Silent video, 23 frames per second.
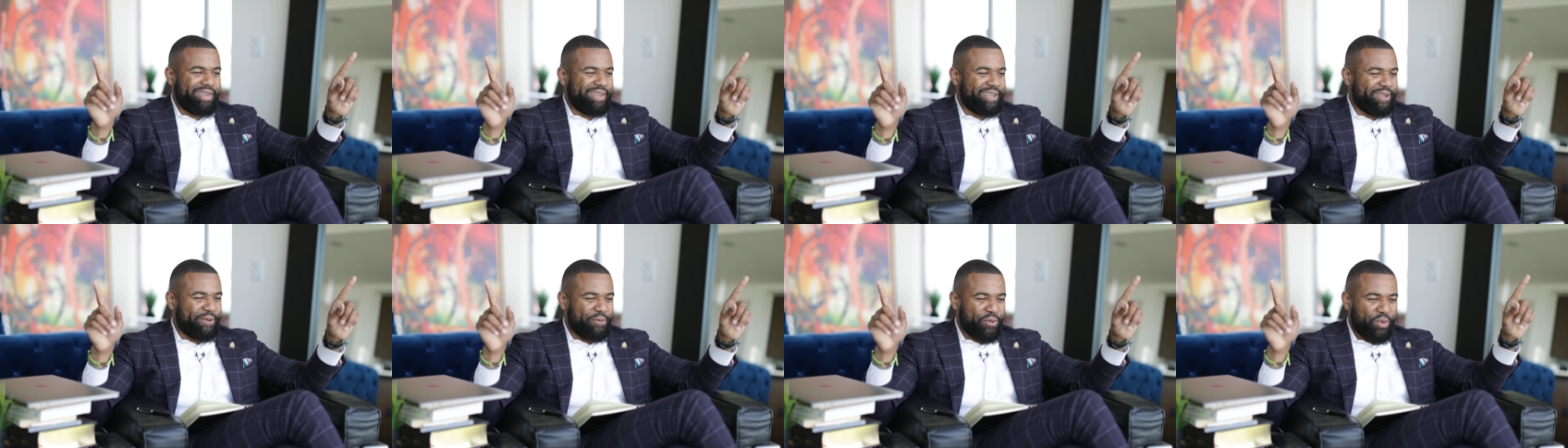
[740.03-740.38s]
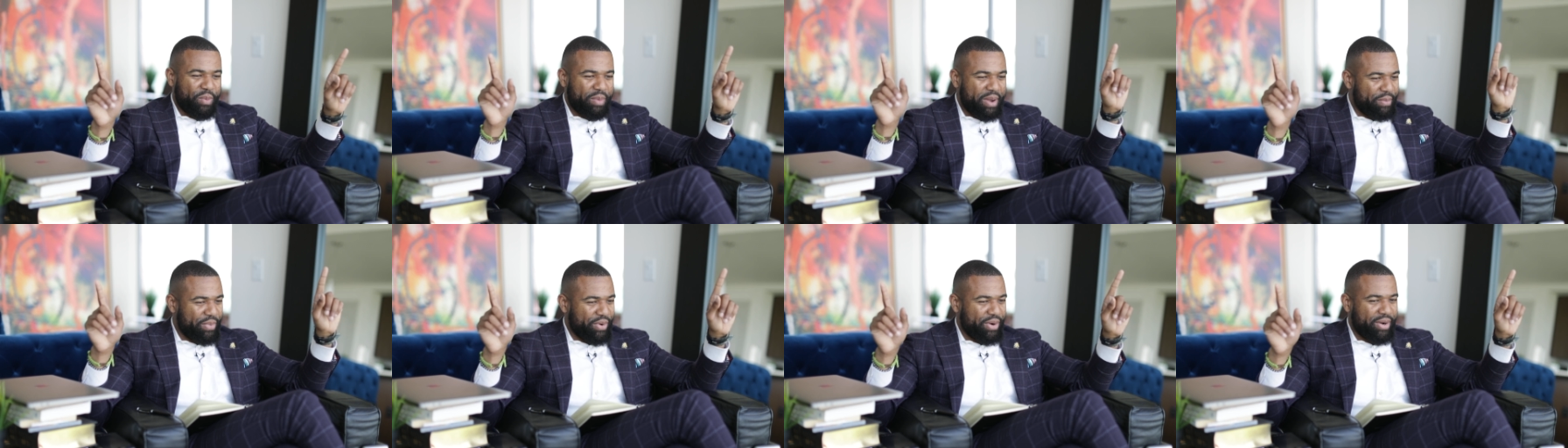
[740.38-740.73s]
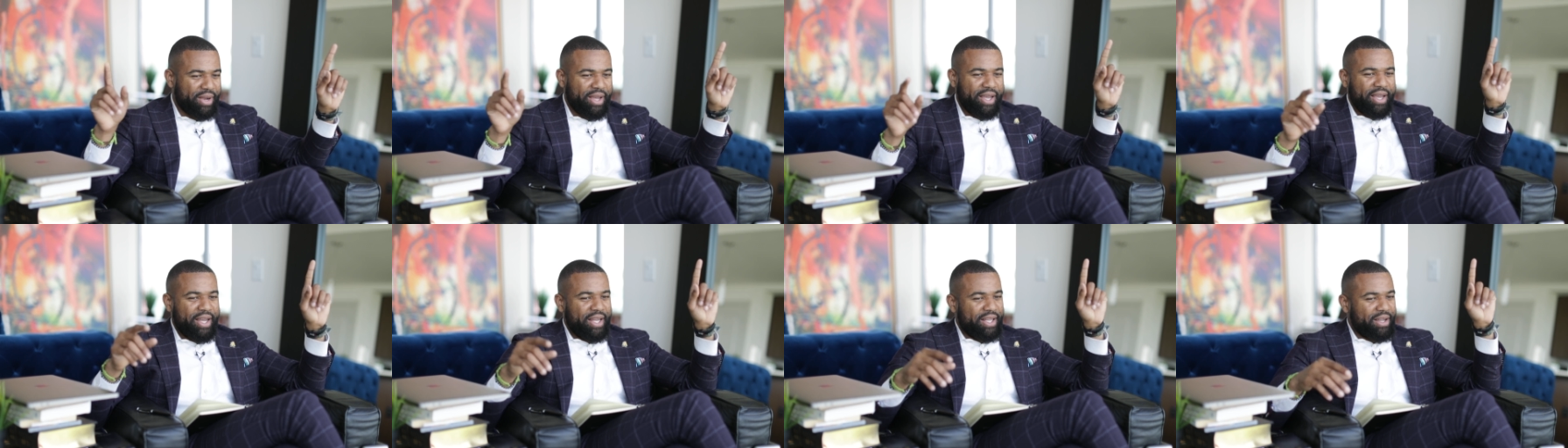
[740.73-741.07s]
Remember,
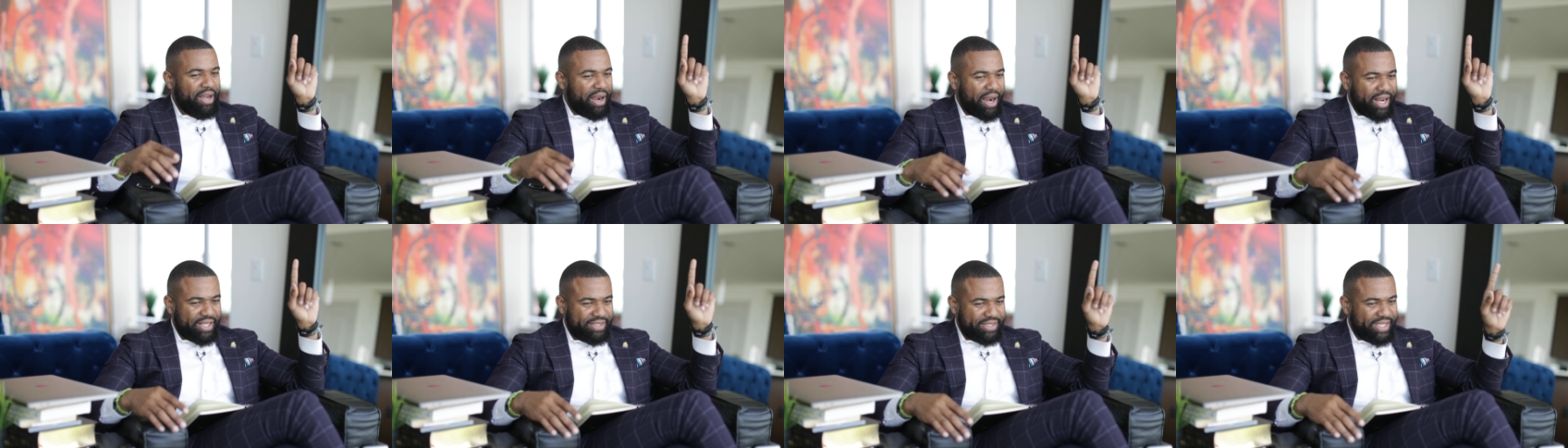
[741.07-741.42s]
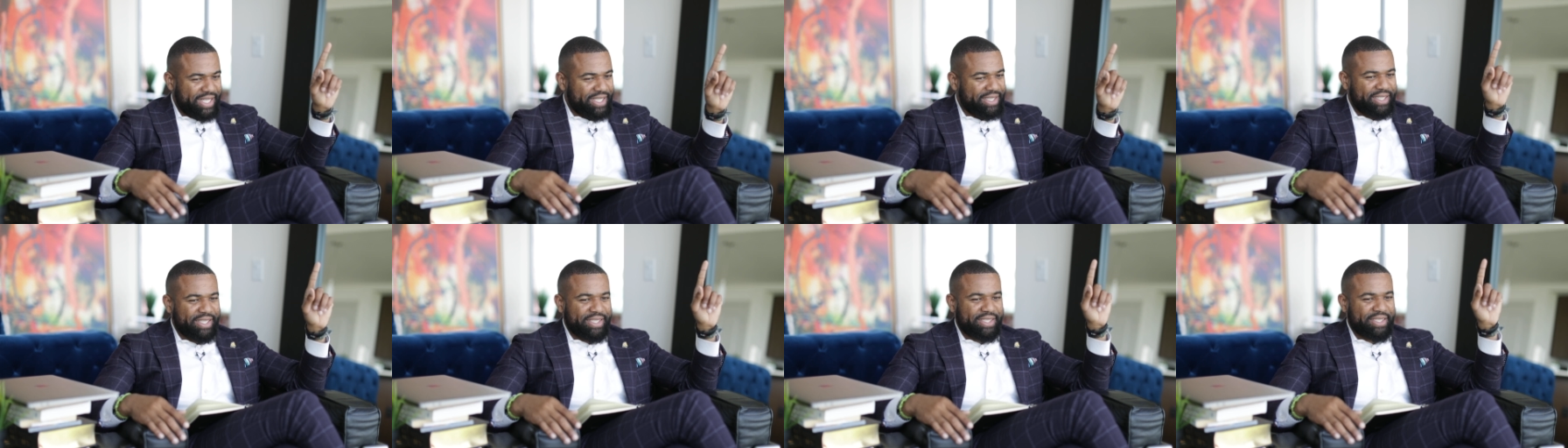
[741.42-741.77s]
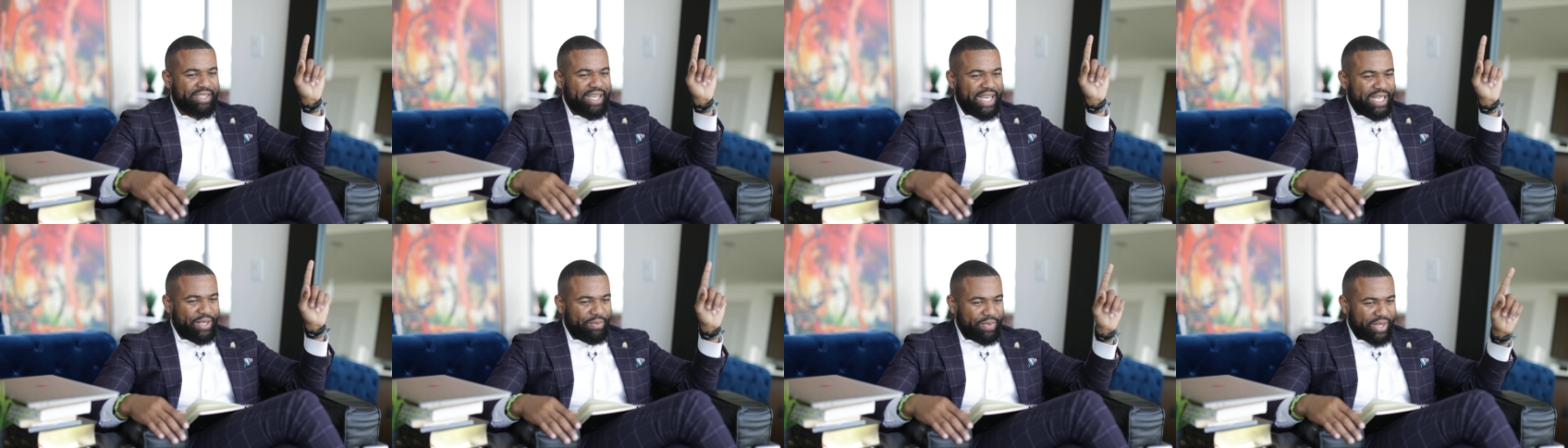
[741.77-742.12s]
I said
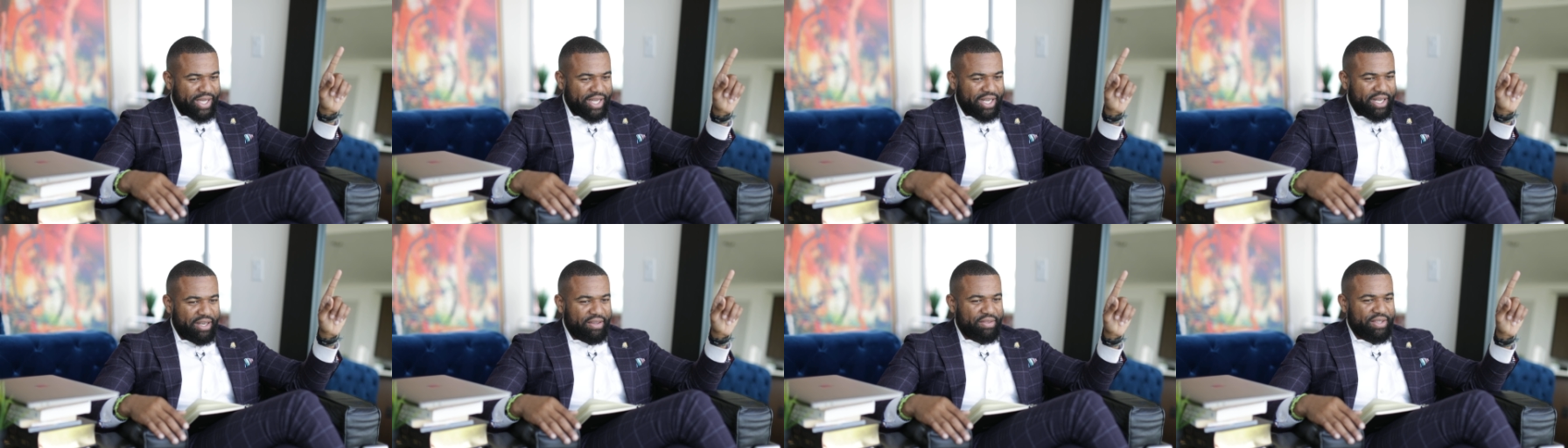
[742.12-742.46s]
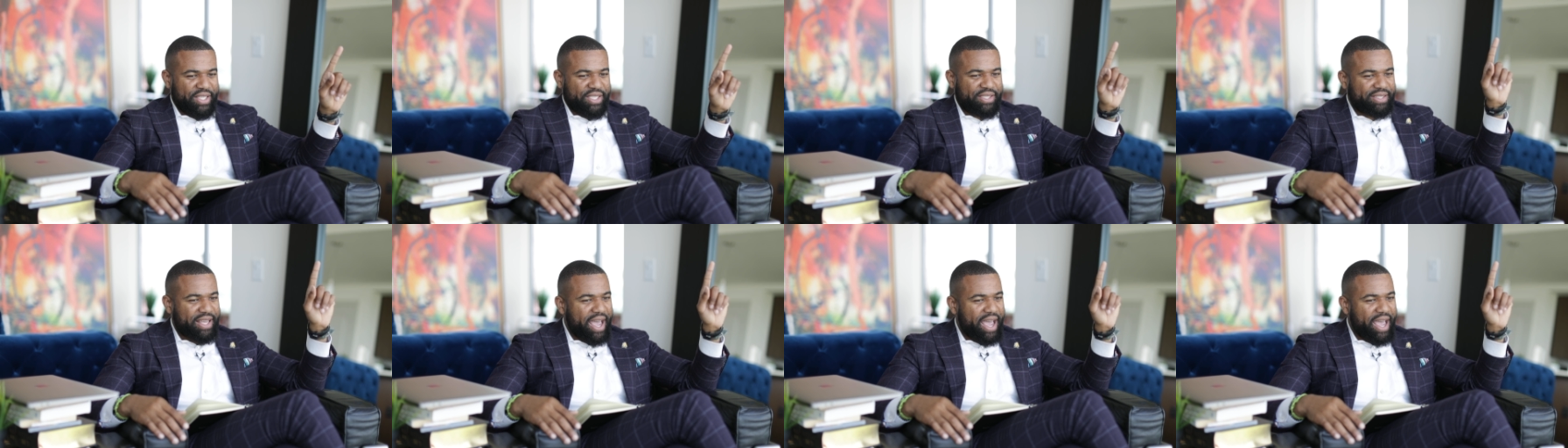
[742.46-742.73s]
this at the beginning of this,